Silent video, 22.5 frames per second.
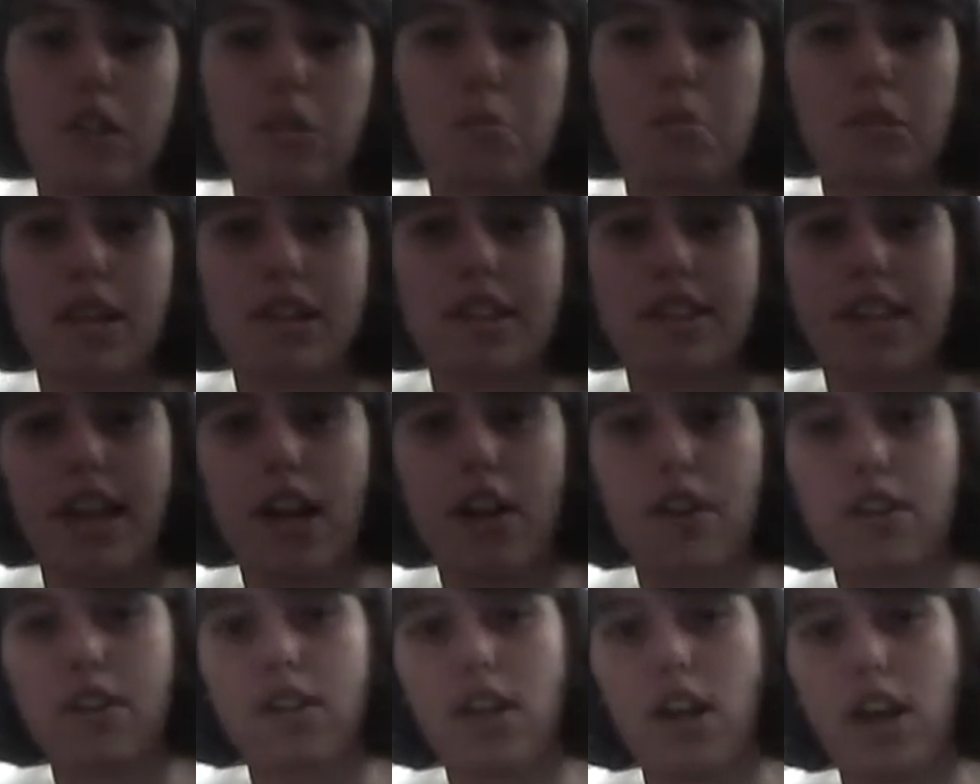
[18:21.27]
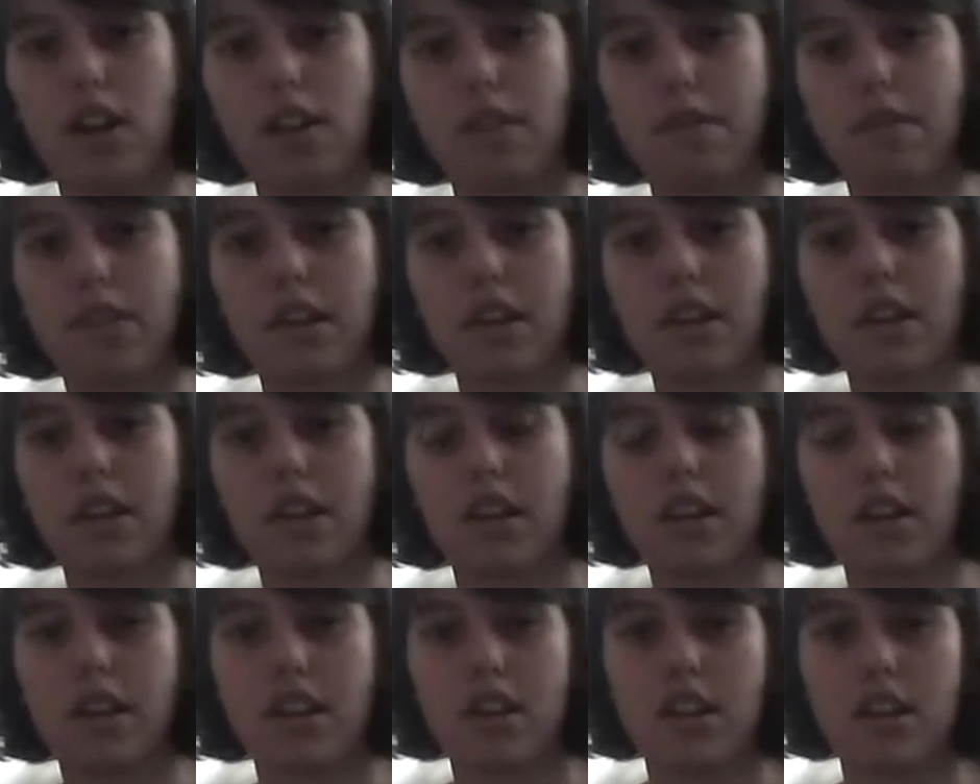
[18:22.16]
still brings out a lot of
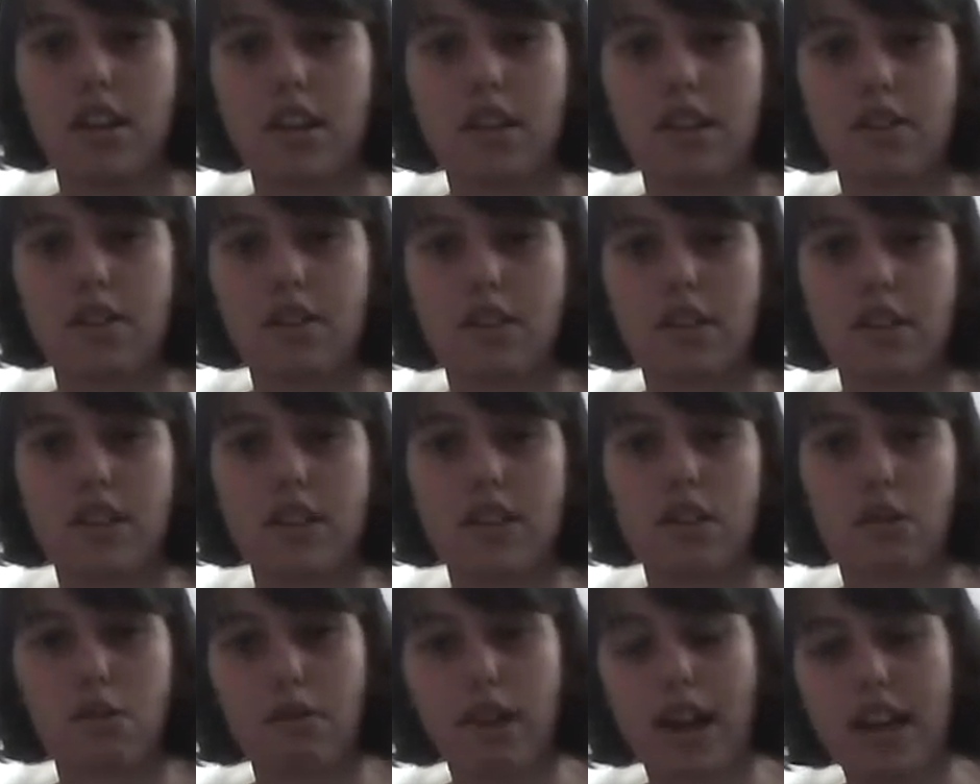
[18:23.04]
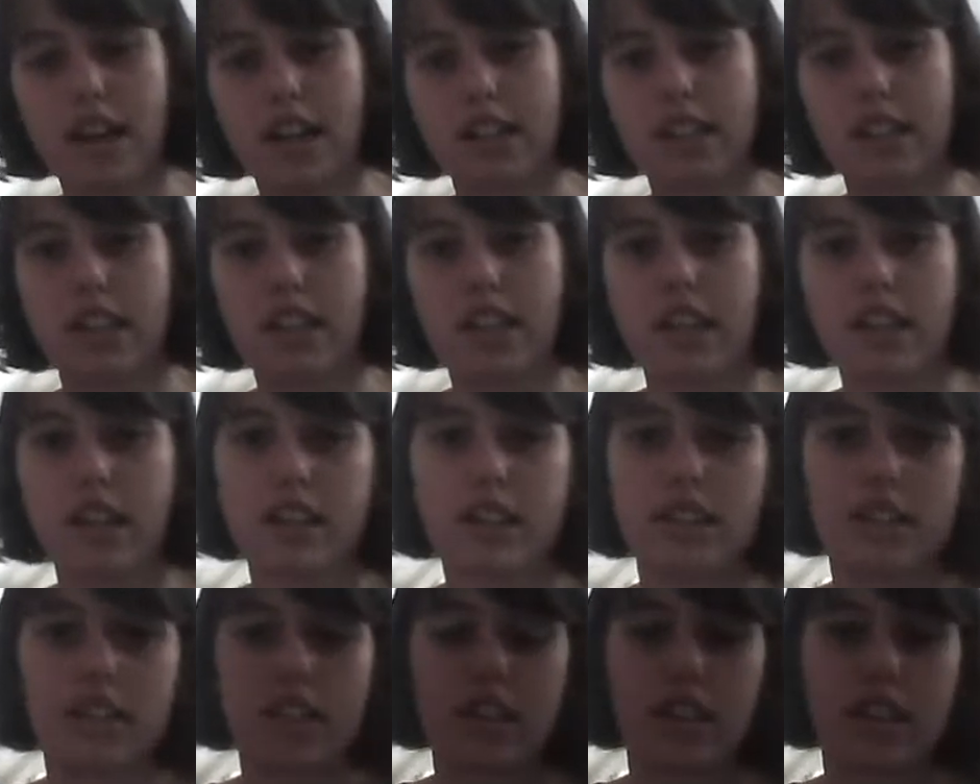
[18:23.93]
the serenity
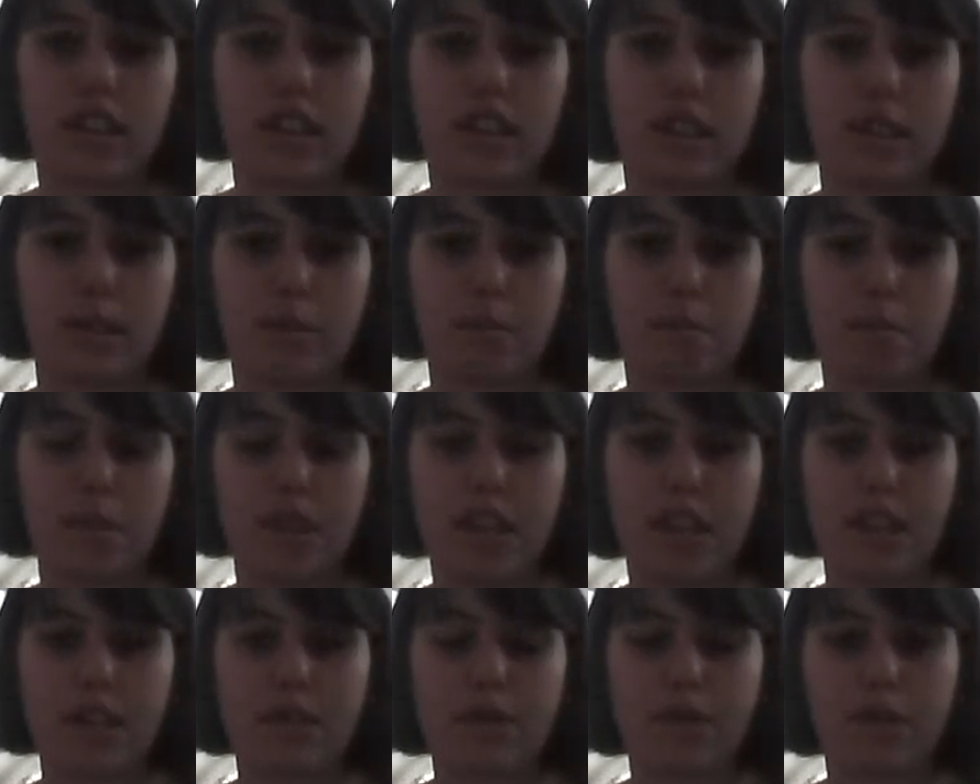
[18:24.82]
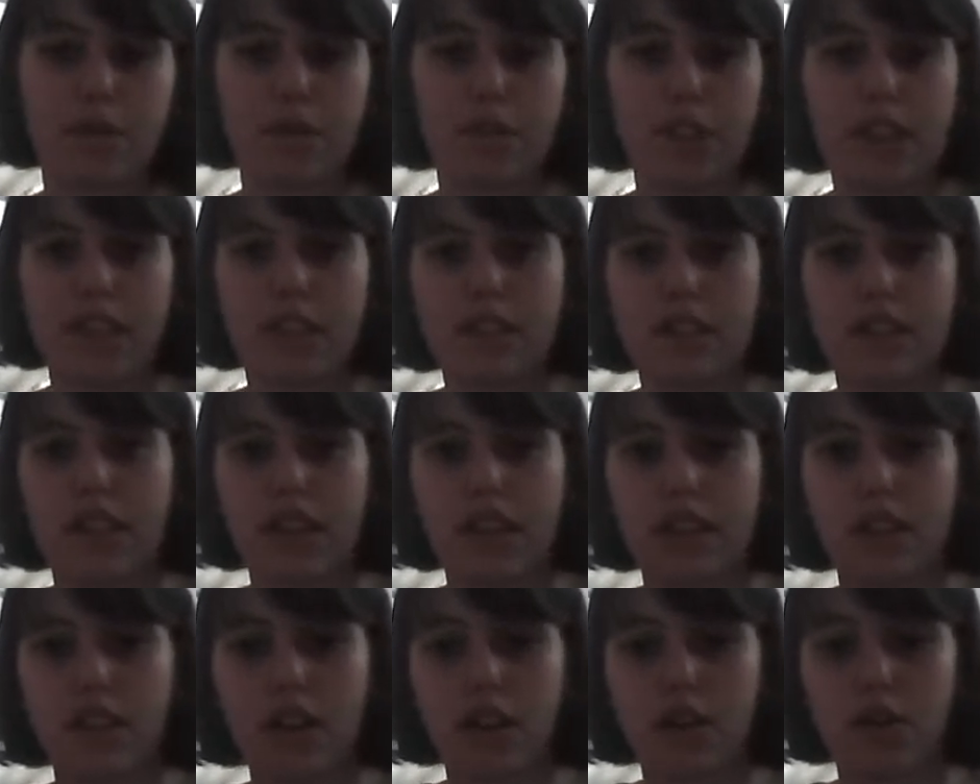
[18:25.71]
and the peacefulness
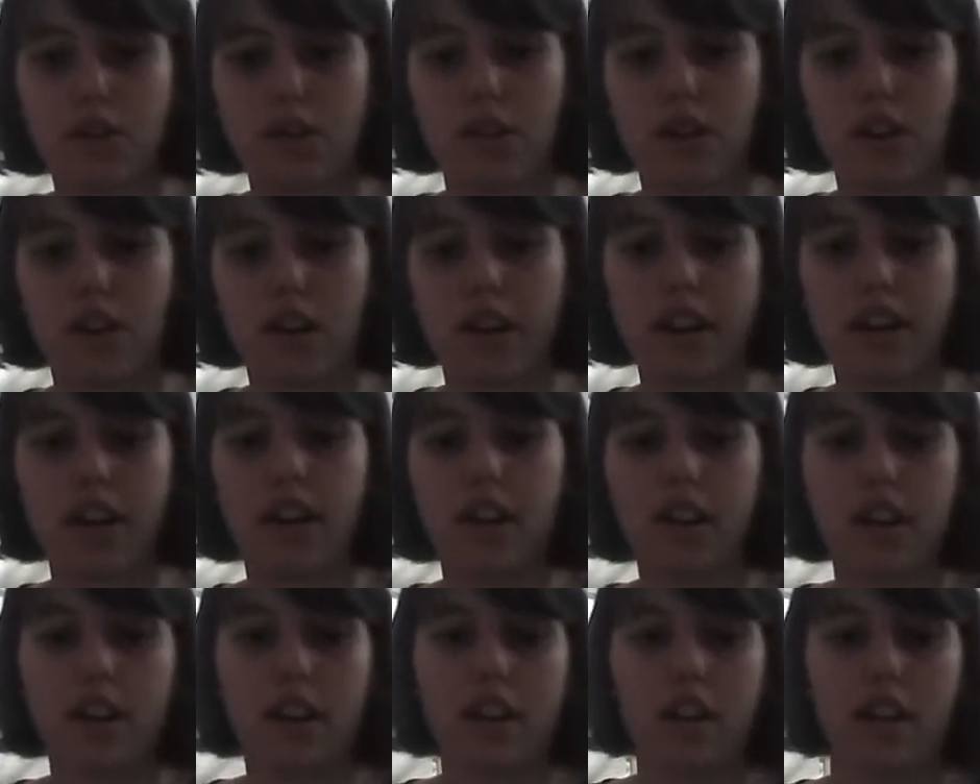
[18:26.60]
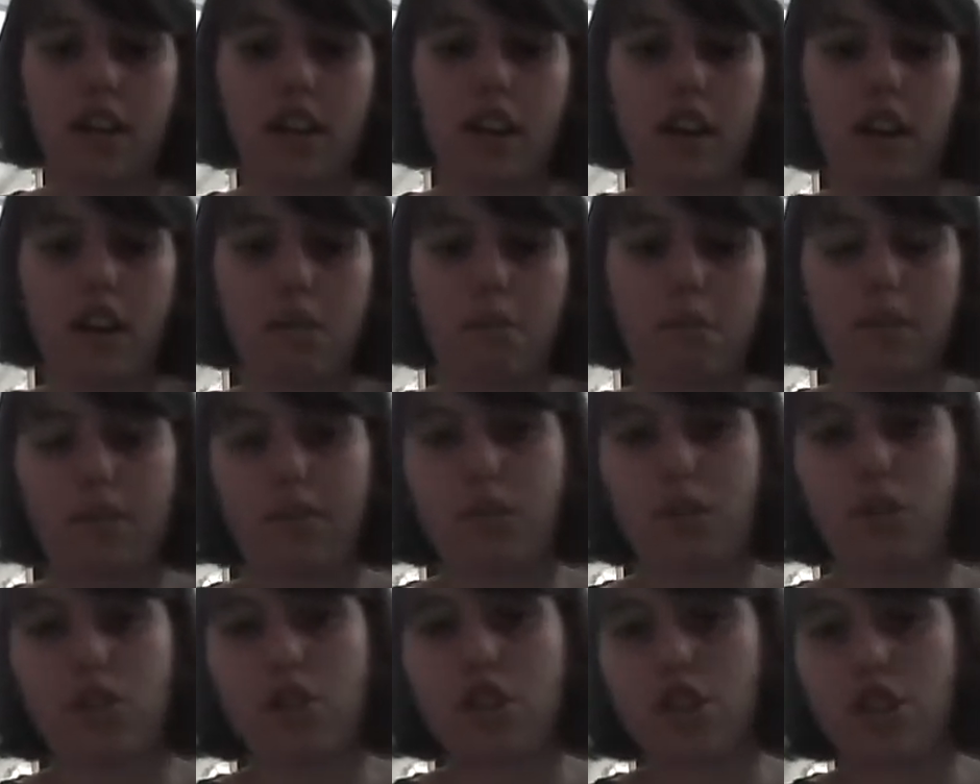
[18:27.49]
that goes on with
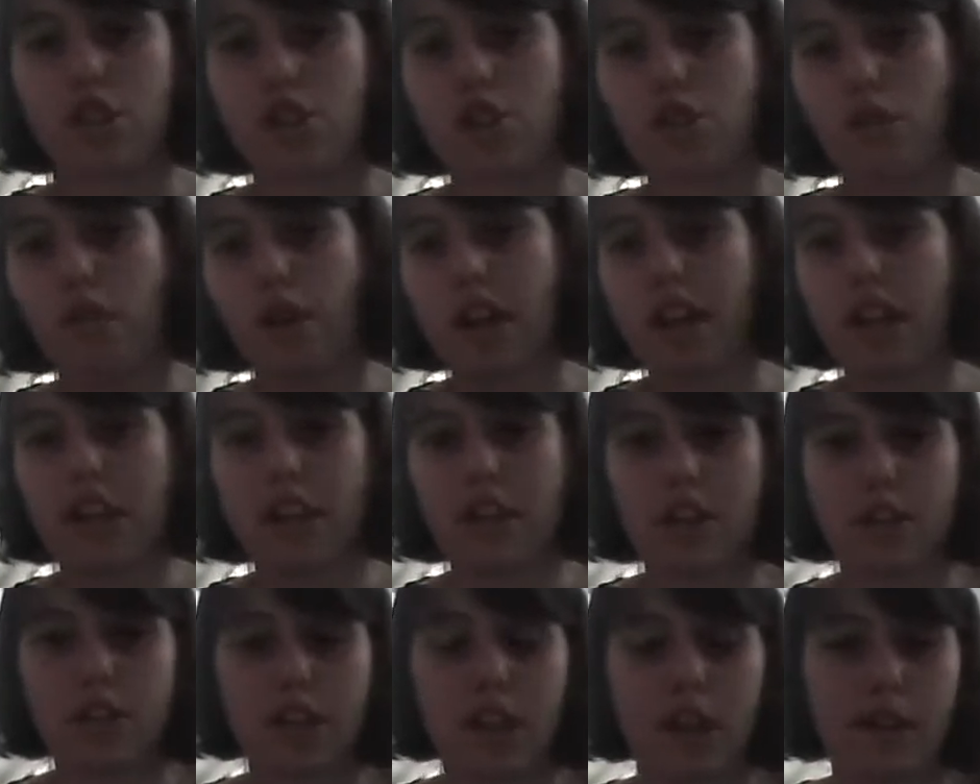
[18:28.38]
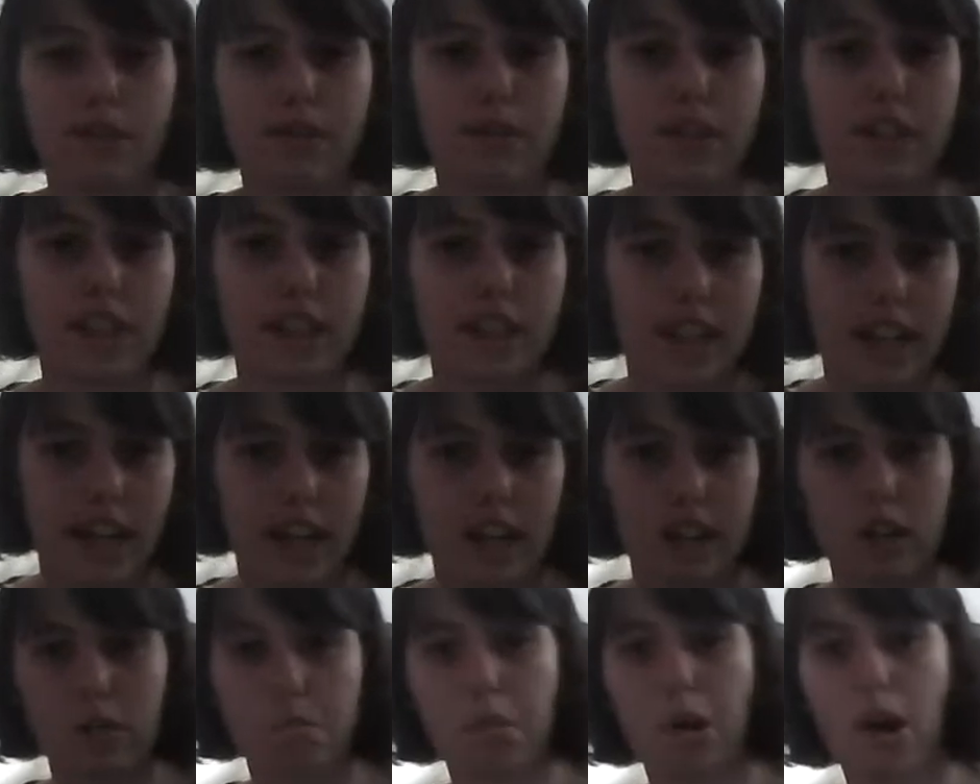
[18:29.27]
just enjoying yourself in a day
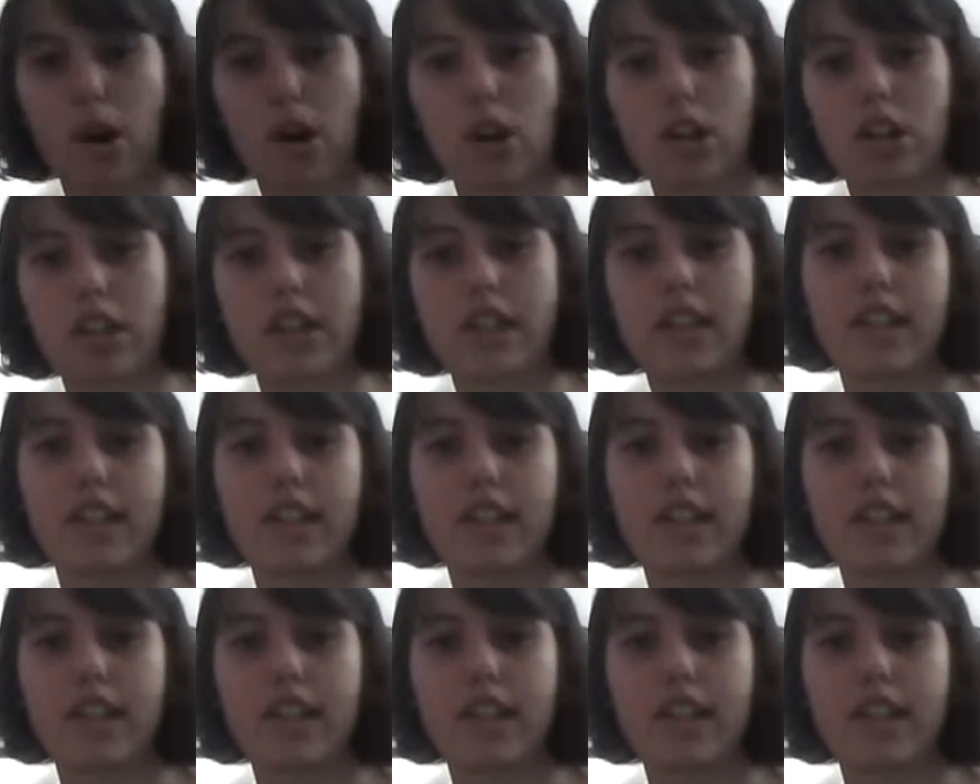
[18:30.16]
in the park.